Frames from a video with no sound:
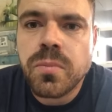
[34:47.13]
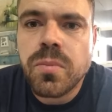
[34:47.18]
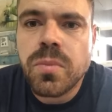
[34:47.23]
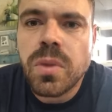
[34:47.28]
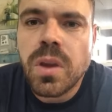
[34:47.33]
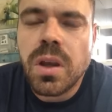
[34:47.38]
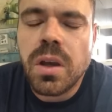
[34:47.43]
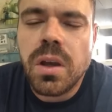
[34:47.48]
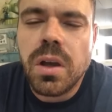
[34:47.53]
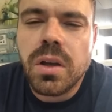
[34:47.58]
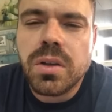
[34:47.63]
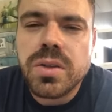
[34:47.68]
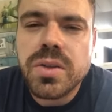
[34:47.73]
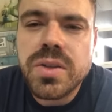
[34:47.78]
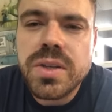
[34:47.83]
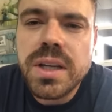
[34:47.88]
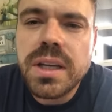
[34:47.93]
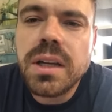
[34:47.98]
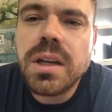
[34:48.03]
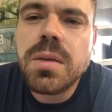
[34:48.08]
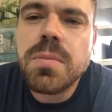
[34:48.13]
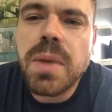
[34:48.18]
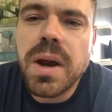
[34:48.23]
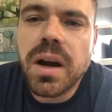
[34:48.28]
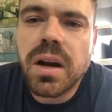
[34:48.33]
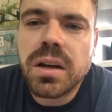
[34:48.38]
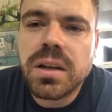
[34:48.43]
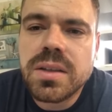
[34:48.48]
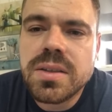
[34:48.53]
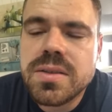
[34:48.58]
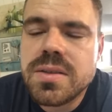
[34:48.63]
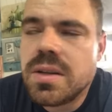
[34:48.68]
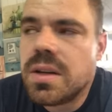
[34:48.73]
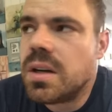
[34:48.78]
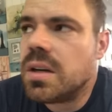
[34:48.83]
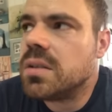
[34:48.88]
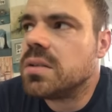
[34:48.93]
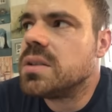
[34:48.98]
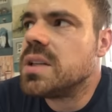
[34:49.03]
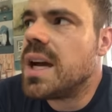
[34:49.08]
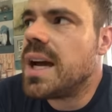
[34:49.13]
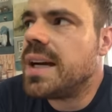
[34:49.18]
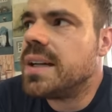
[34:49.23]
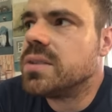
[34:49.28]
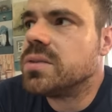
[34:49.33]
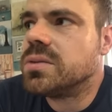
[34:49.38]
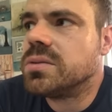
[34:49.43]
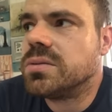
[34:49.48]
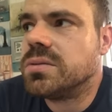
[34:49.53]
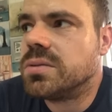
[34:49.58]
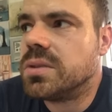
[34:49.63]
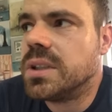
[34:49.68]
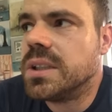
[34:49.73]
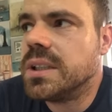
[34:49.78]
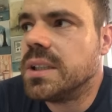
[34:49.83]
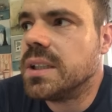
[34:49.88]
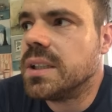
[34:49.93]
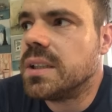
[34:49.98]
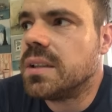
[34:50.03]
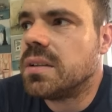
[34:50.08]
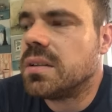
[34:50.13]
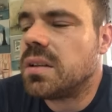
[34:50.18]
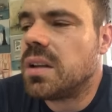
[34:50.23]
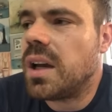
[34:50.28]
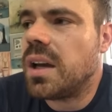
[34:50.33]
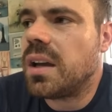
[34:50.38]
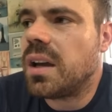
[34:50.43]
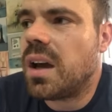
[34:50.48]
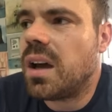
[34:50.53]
Do you see any Americans there? Not really. Like